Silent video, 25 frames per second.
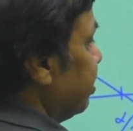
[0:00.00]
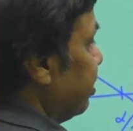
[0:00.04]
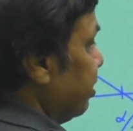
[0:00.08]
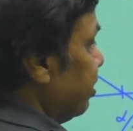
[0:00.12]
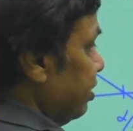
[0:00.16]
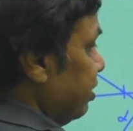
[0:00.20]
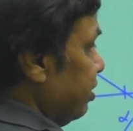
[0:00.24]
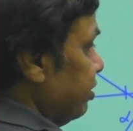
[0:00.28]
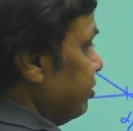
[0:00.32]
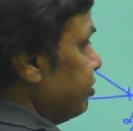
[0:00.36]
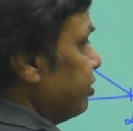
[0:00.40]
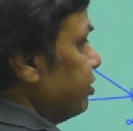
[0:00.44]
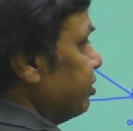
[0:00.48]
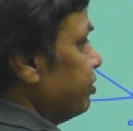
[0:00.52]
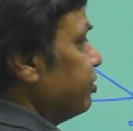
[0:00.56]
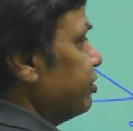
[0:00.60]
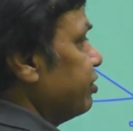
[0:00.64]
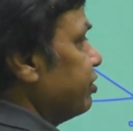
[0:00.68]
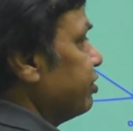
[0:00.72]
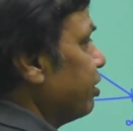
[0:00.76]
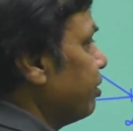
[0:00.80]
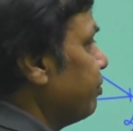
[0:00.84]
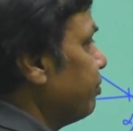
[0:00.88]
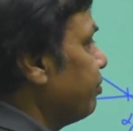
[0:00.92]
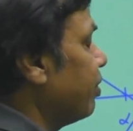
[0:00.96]
is alpha by
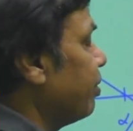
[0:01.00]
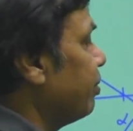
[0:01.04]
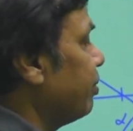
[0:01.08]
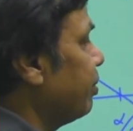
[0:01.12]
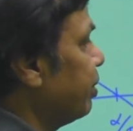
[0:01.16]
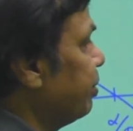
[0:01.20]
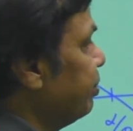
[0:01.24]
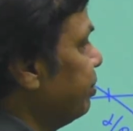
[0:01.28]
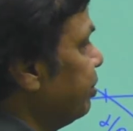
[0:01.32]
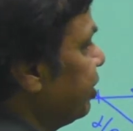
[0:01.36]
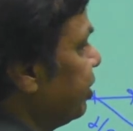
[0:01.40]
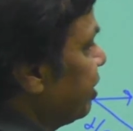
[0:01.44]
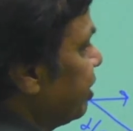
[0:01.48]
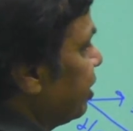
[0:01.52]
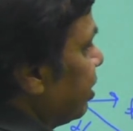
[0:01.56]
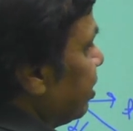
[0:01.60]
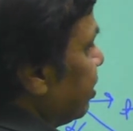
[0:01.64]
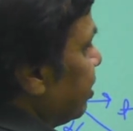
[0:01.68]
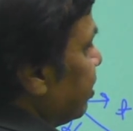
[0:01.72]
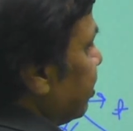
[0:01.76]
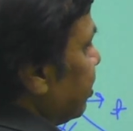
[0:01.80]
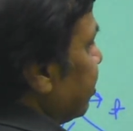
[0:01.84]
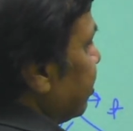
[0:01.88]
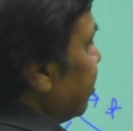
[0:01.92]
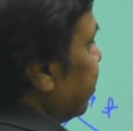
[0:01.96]
beta.
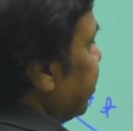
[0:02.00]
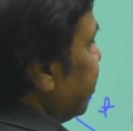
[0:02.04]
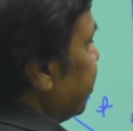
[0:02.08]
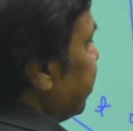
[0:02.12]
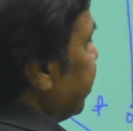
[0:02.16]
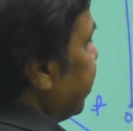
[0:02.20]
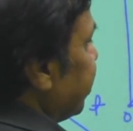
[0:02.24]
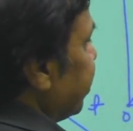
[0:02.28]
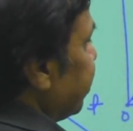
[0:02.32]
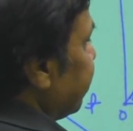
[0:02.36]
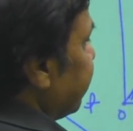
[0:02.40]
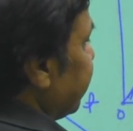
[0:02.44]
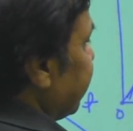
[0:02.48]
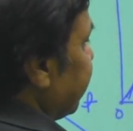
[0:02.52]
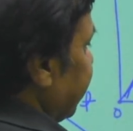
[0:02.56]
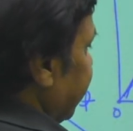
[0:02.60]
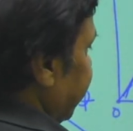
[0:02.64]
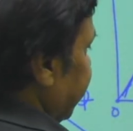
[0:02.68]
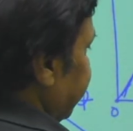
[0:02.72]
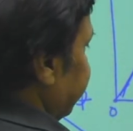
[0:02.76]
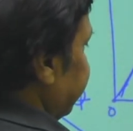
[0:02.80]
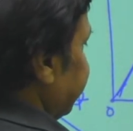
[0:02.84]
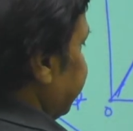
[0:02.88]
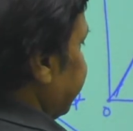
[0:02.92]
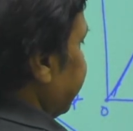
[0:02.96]
Then that
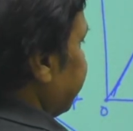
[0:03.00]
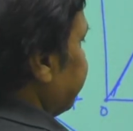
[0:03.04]
means